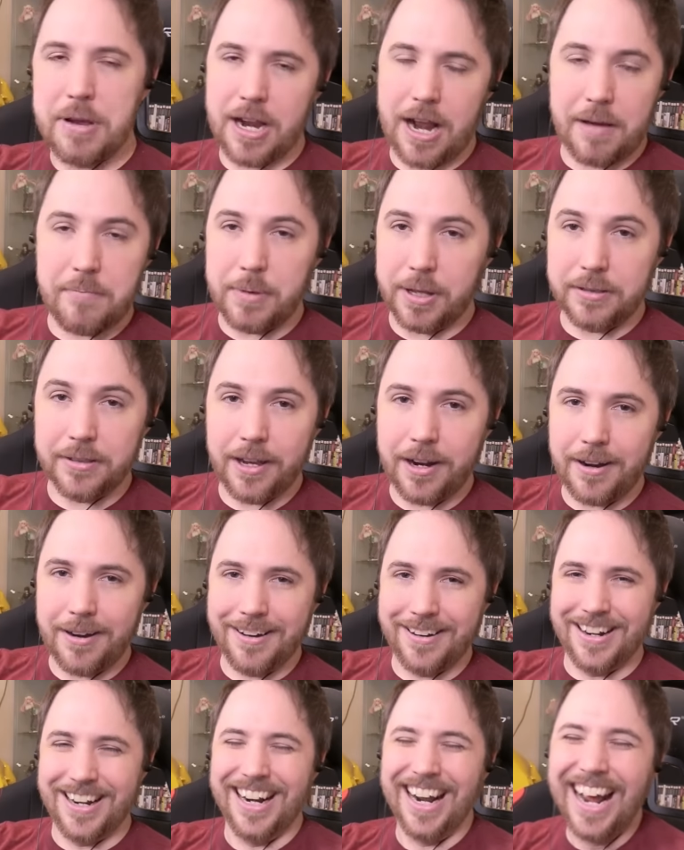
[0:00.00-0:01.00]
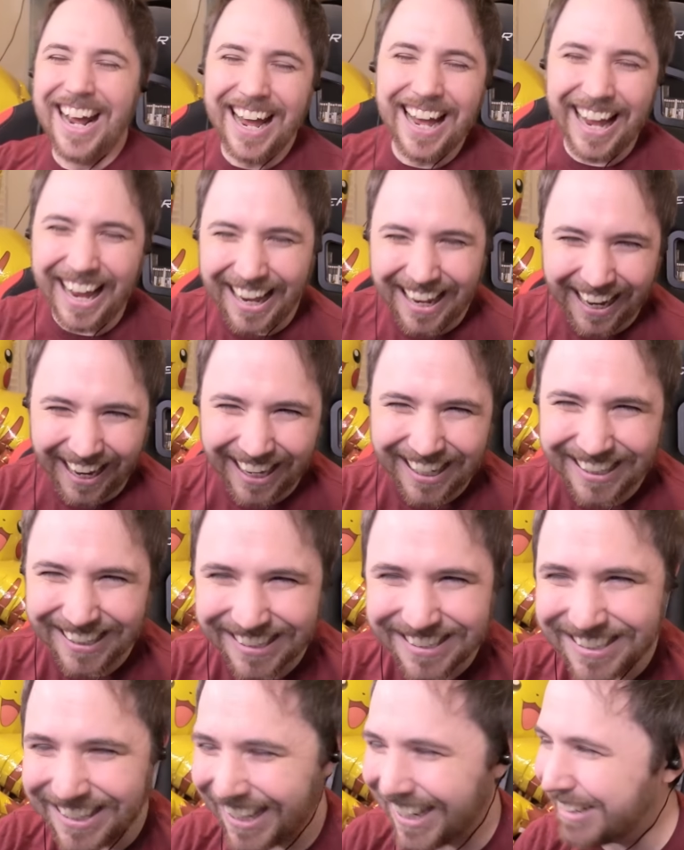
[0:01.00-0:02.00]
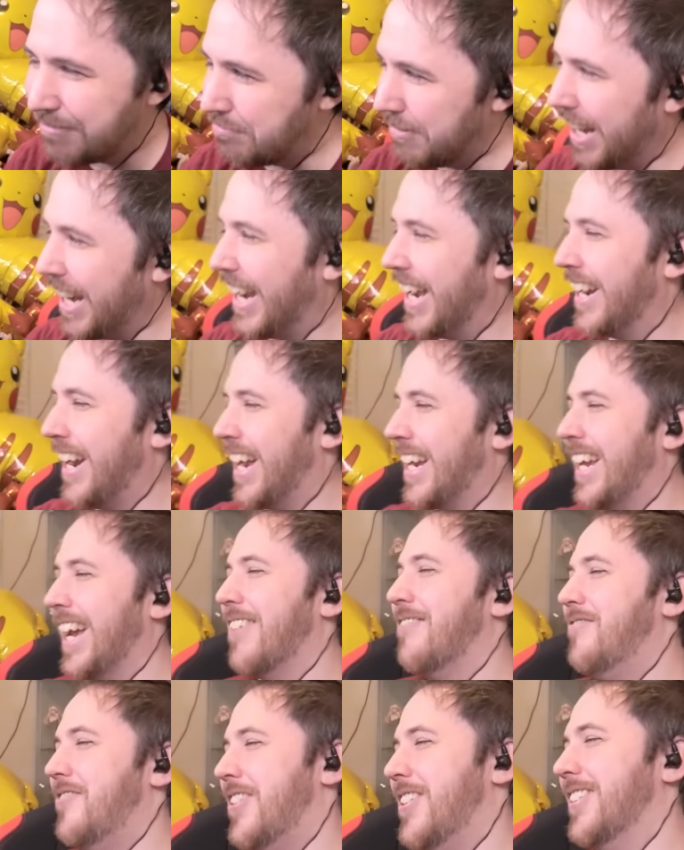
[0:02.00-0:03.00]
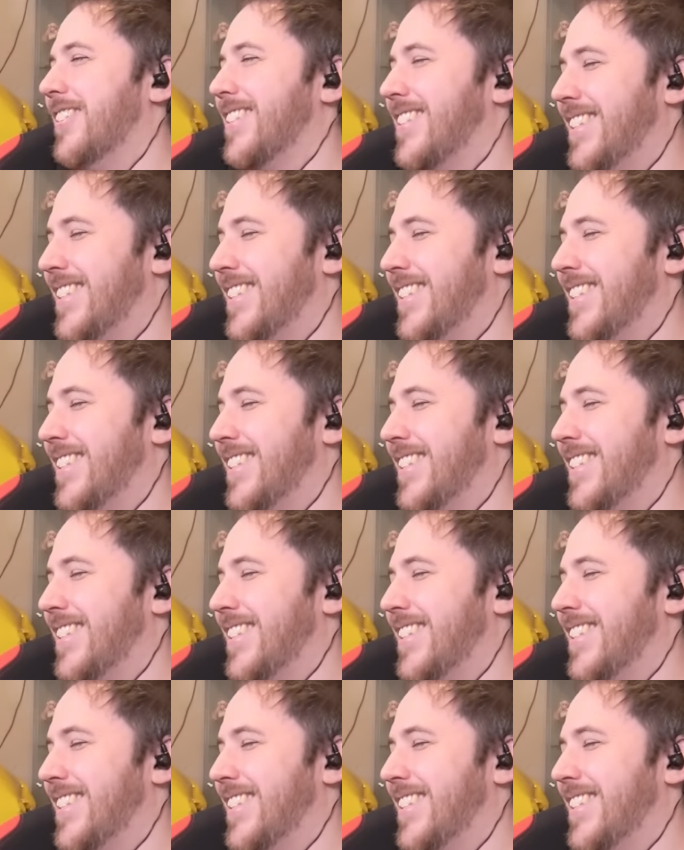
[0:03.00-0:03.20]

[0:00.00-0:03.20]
mean, I've been there. It's like, man, I can't fall